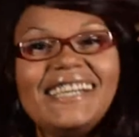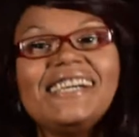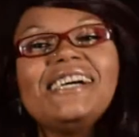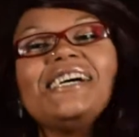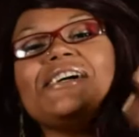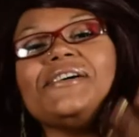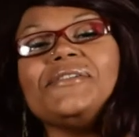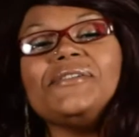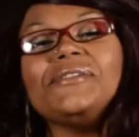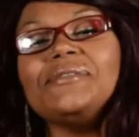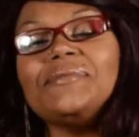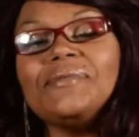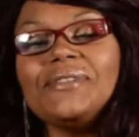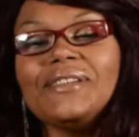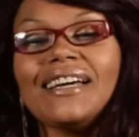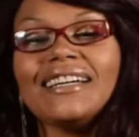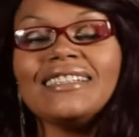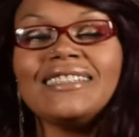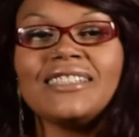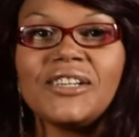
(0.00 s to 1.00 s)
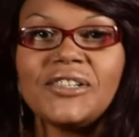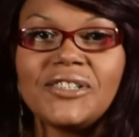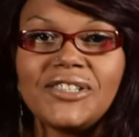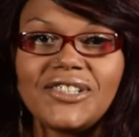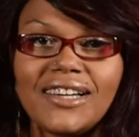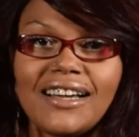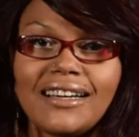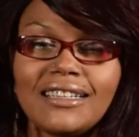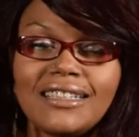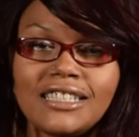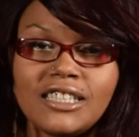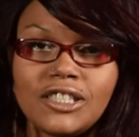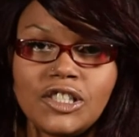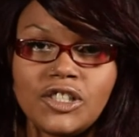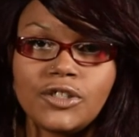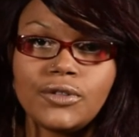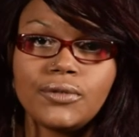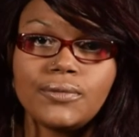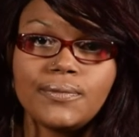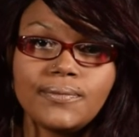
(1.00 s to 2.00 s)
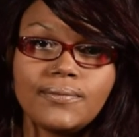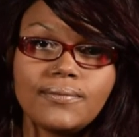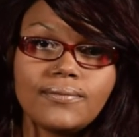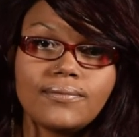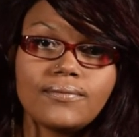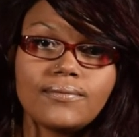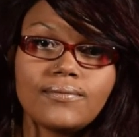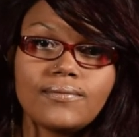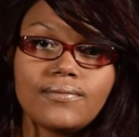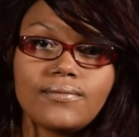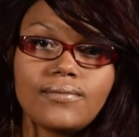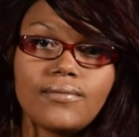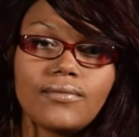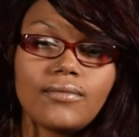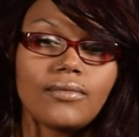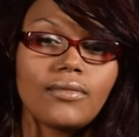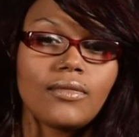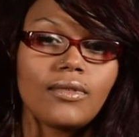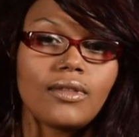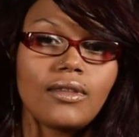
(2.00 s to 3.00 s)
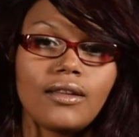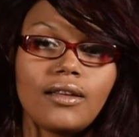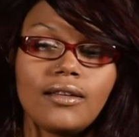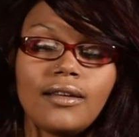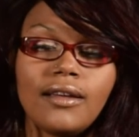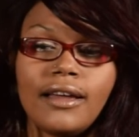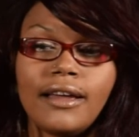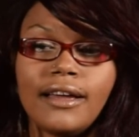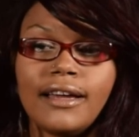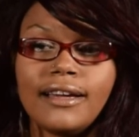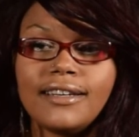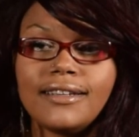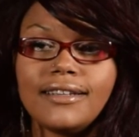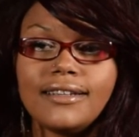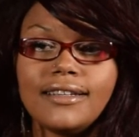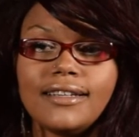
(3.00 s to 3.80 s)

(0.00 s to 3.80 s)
it would be, I told you I'd get you. And